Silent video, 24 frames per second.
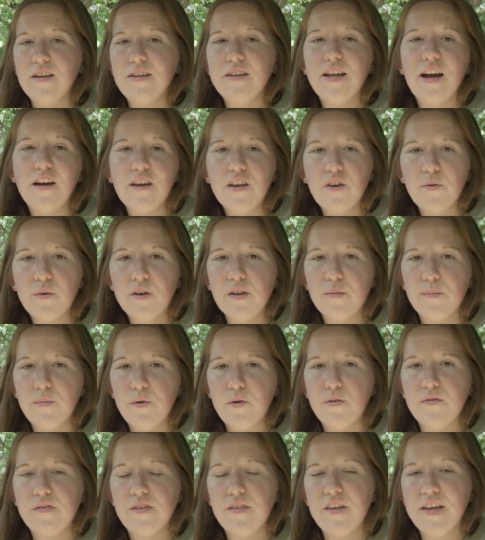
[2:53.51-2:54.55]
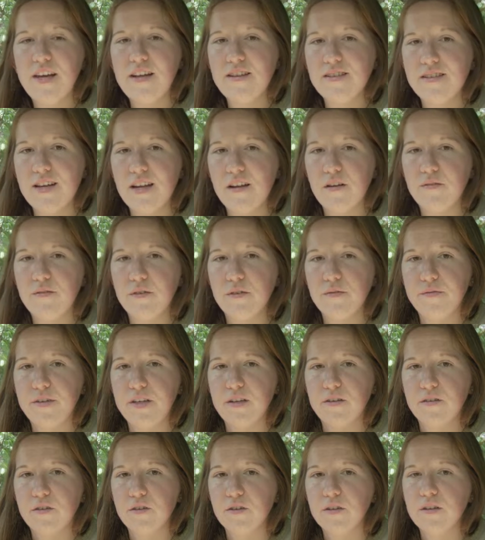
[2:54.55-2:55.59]
Now you want to move to the inside of your
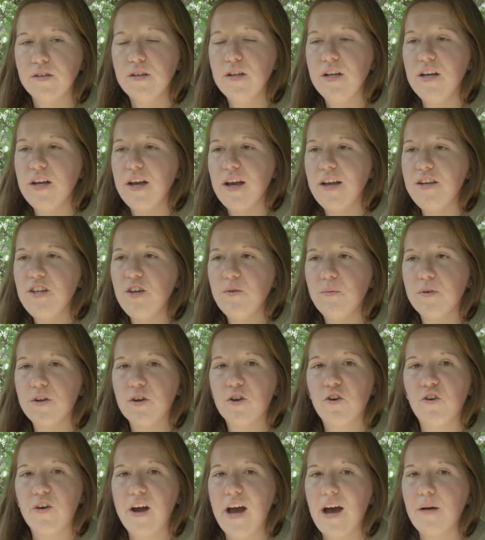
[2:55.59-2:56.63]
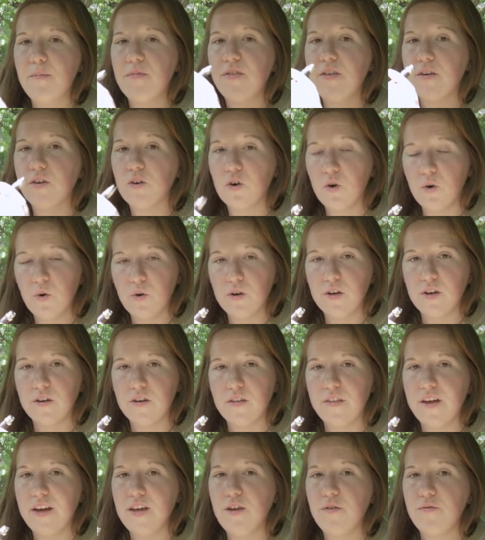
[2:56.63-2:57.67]
vehicle and you want to grab the cord
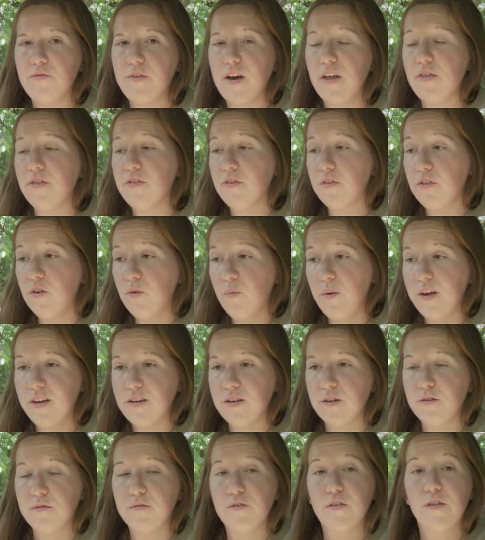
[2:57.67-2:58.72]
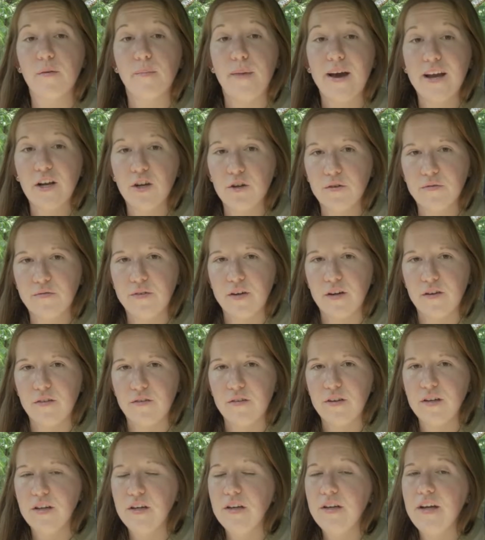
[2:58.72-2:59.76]
that you fed through the window for the
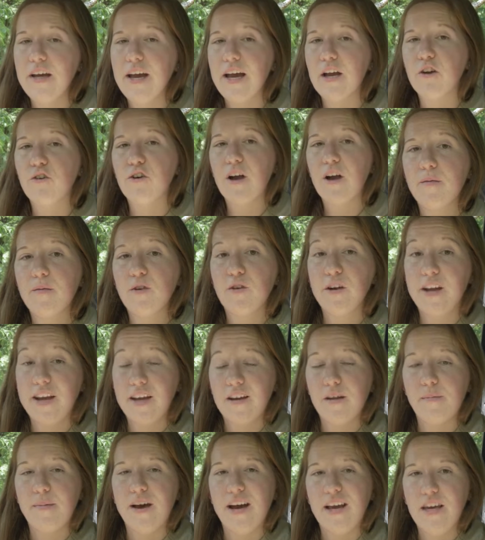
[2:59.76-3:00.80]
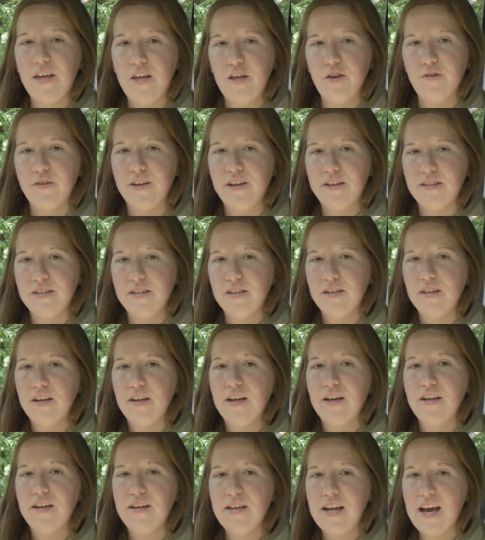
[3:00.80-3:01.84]
microphone and your Anabat unit.
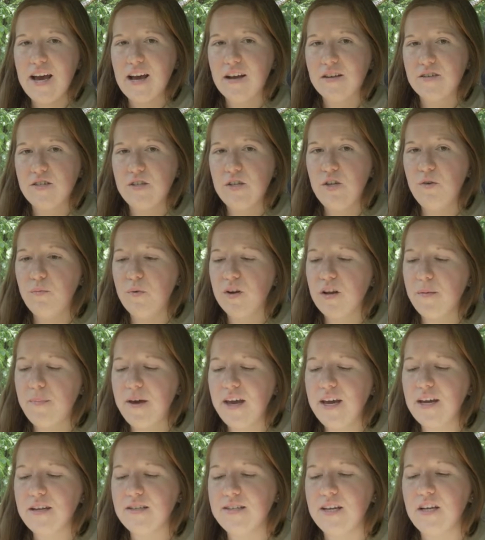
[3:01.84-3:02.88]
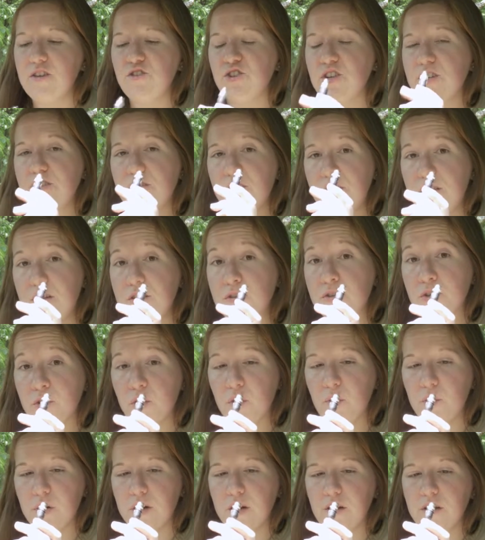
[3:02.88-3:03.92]
Next, you want to pay attention to this
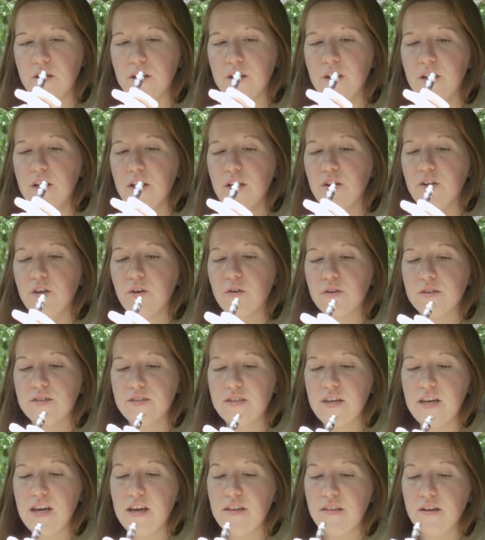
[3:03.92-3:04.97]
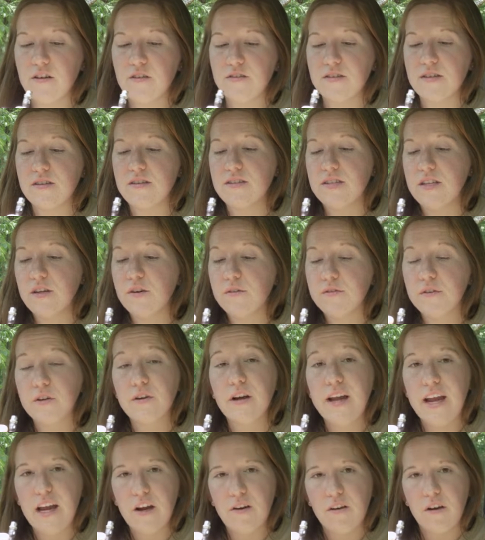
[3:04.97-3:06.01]
cord. You'll see there's a silver
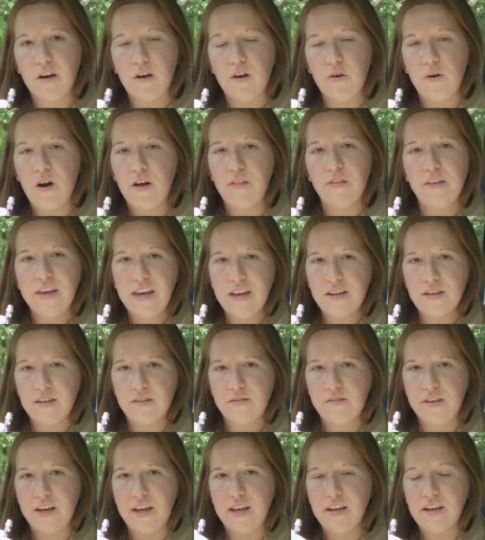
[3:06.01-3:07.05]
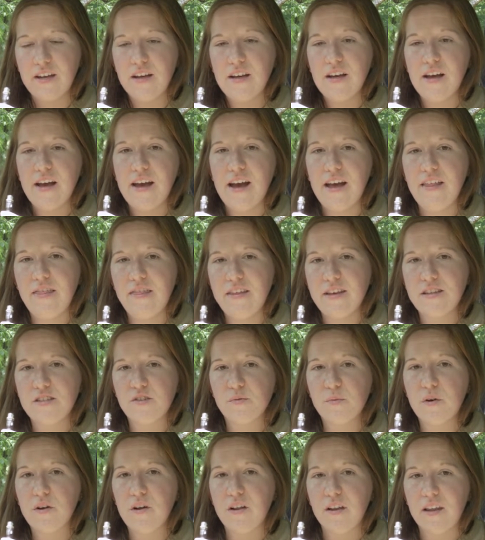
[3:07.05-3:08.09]
arrow on the end of it, and this
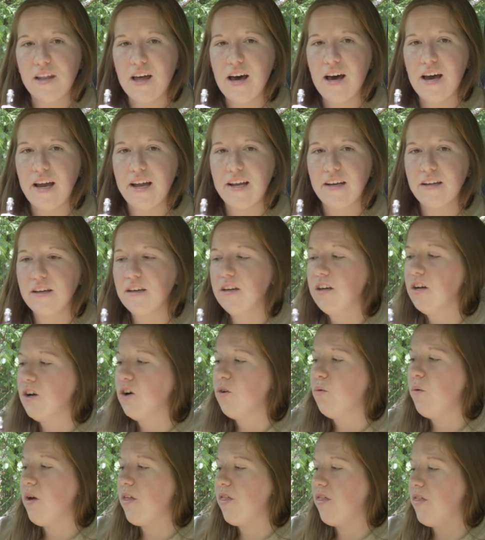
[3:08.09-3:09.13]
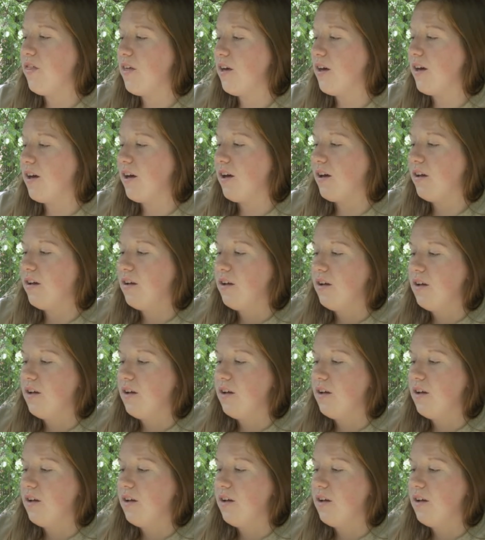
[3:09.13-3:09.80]
will align with the